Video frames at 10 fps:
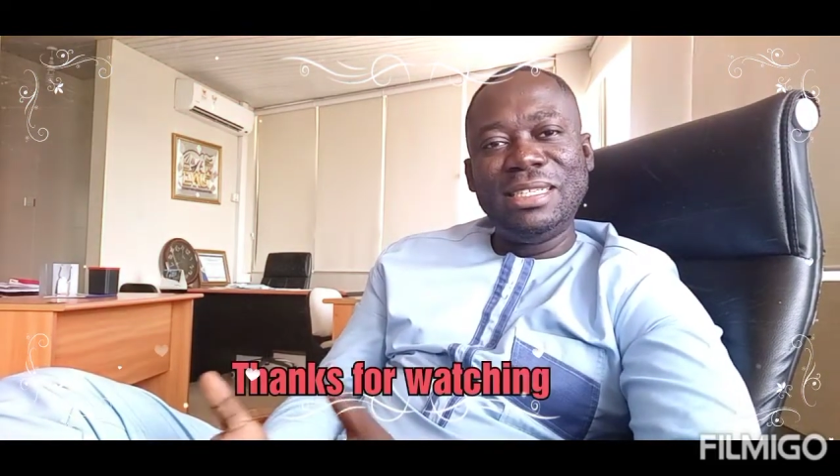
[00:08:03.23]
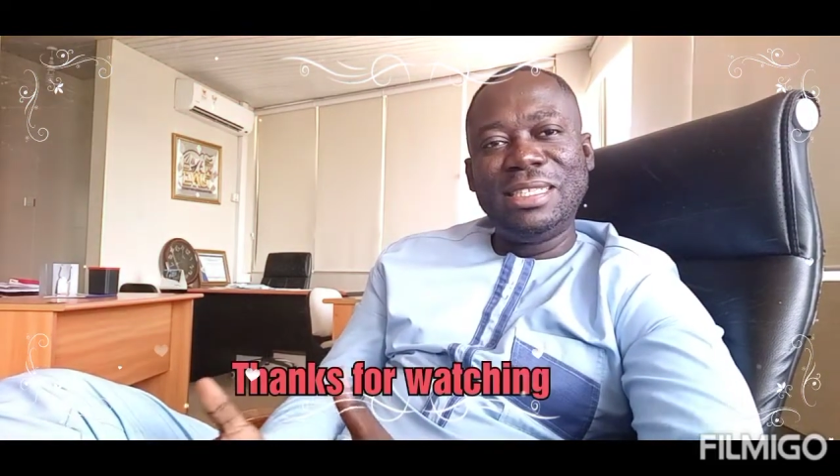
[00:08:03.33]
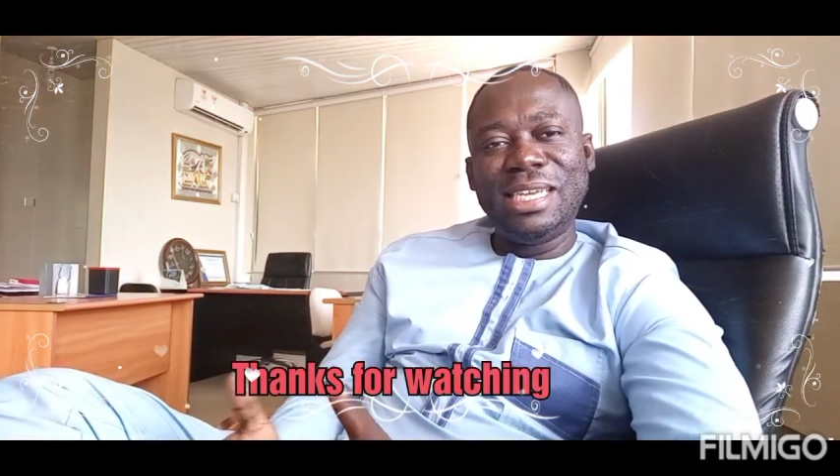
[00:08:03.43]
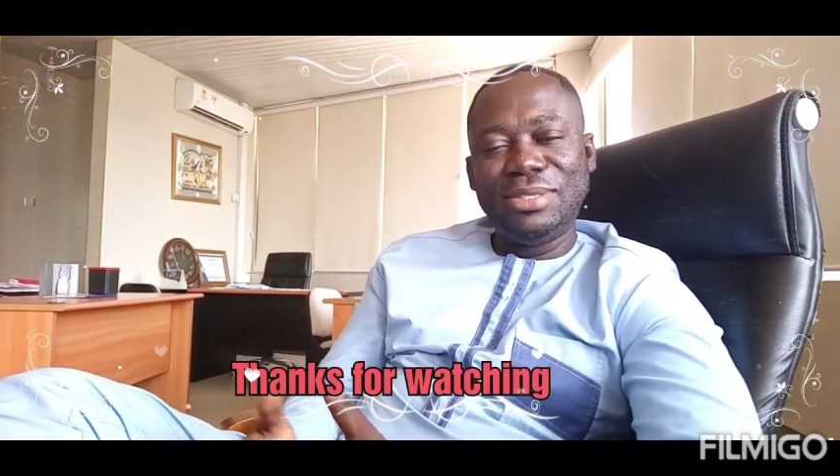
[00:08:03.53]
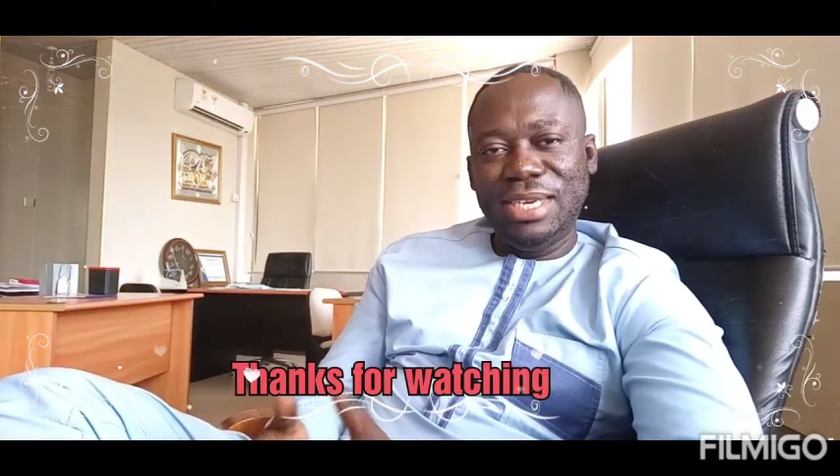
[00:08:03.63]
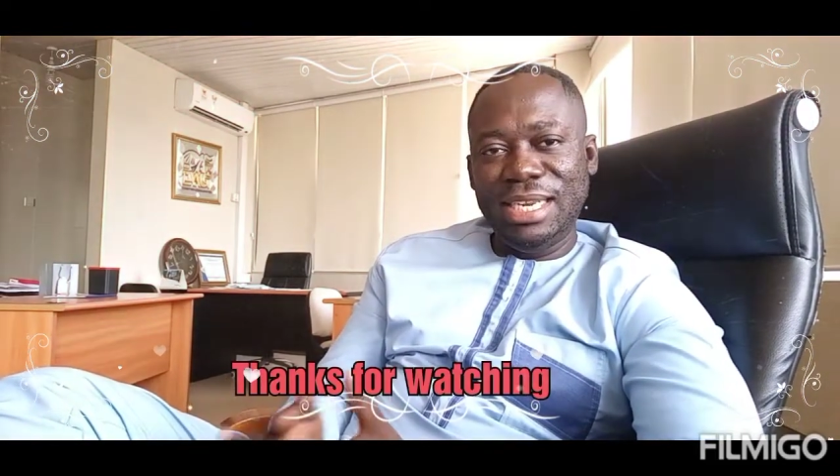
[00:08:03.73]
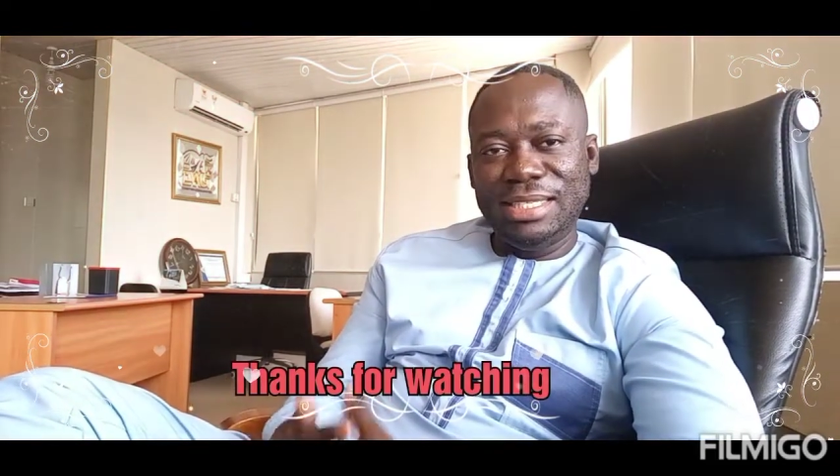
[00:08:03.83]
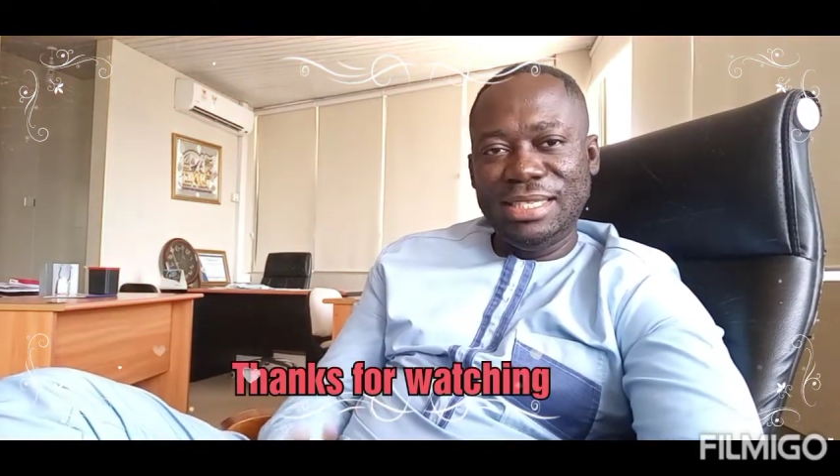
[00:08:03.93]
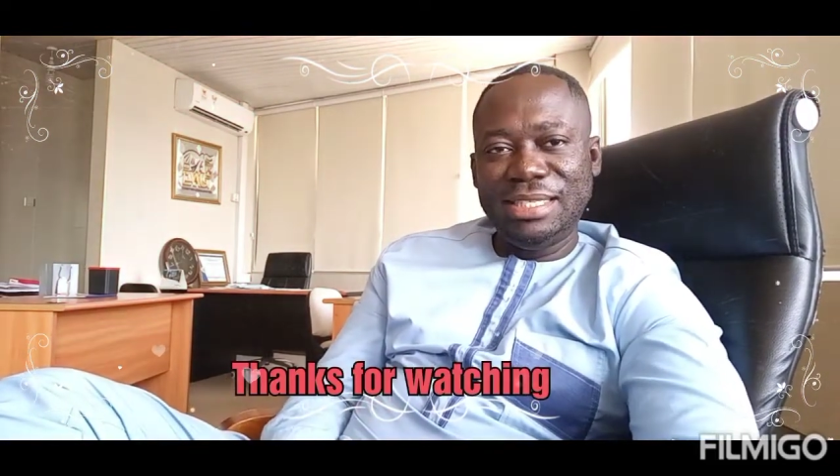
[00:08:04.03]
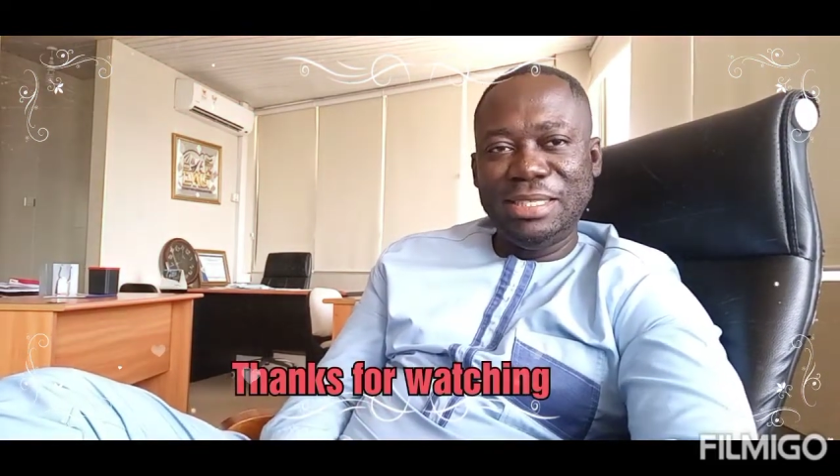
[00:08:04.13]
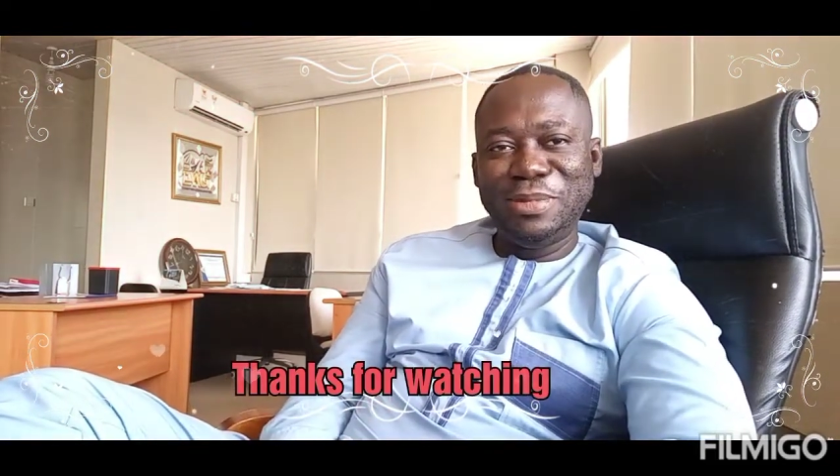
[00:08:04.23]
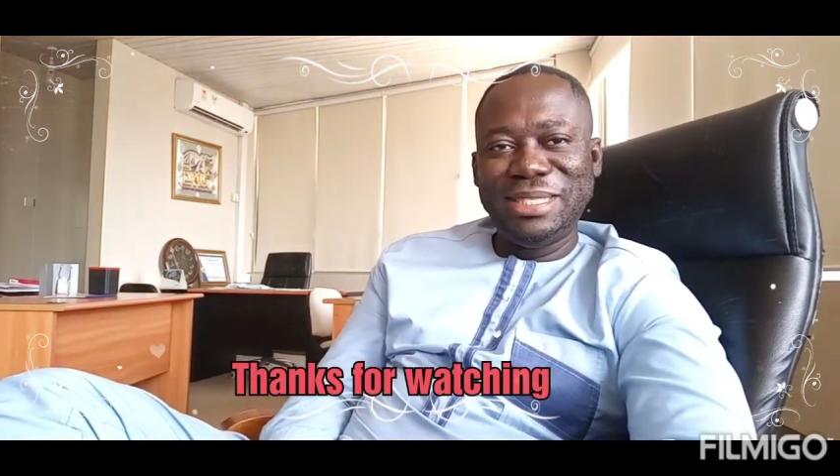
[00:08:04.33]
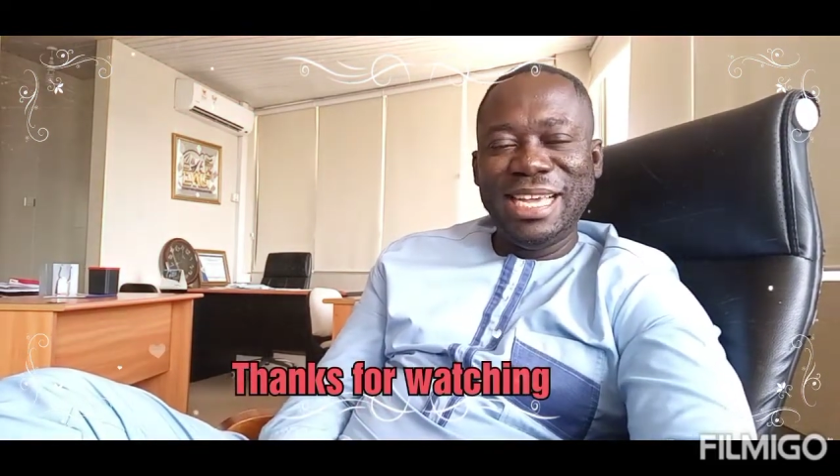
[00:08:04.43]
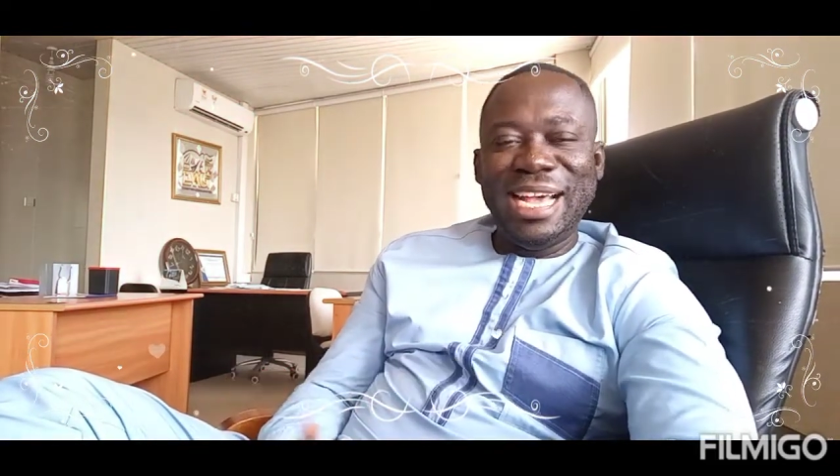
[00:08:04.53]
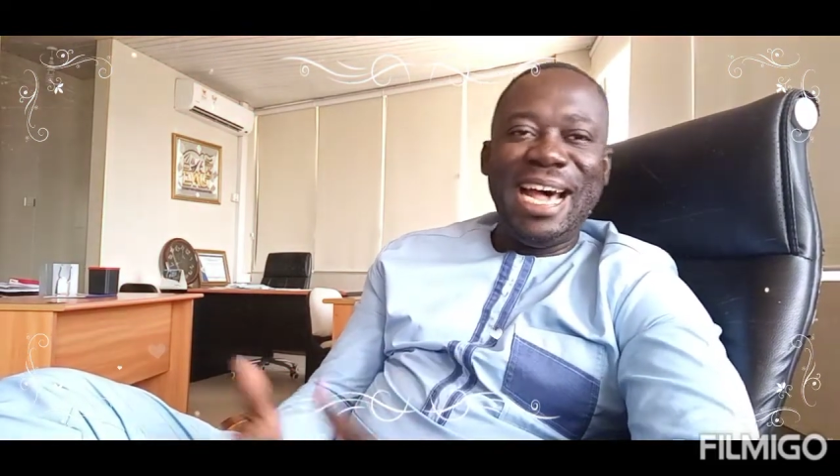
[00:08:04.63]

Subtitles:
distance relationships.